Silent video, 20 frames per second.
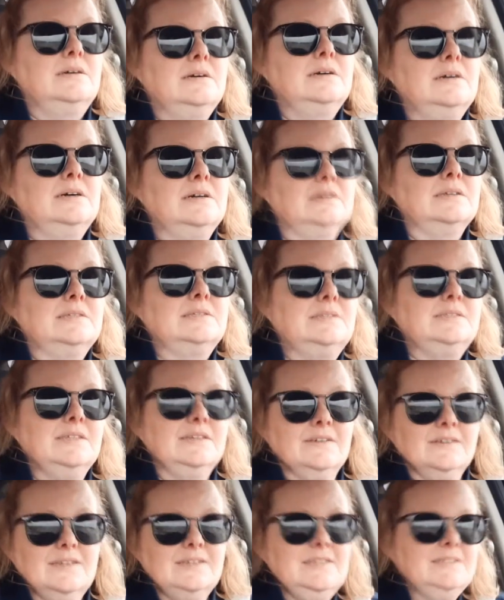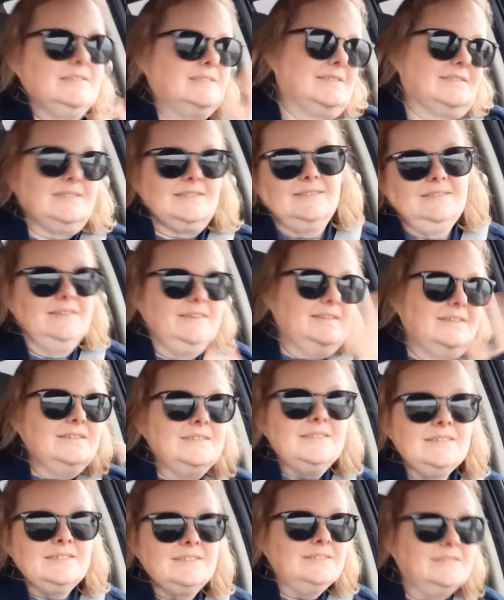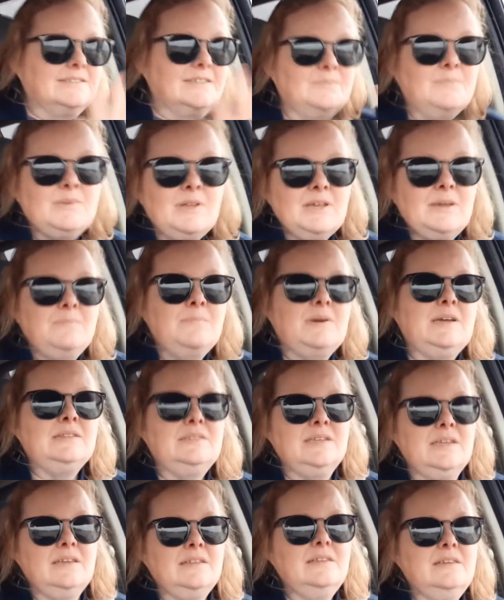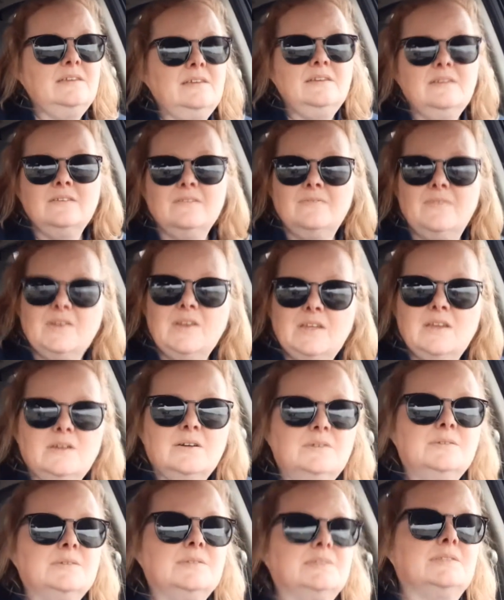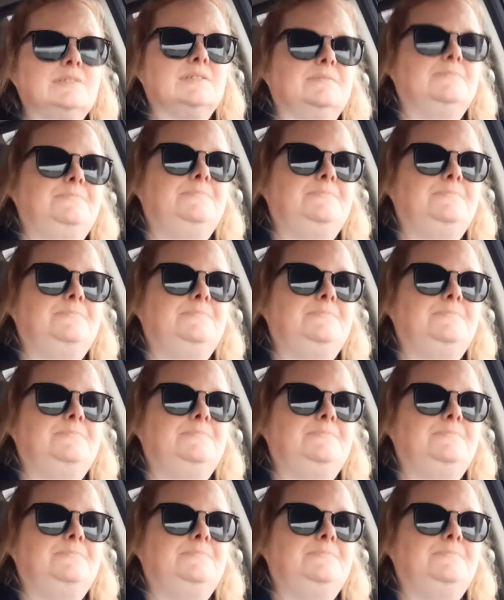a series in addition to like my daily videos.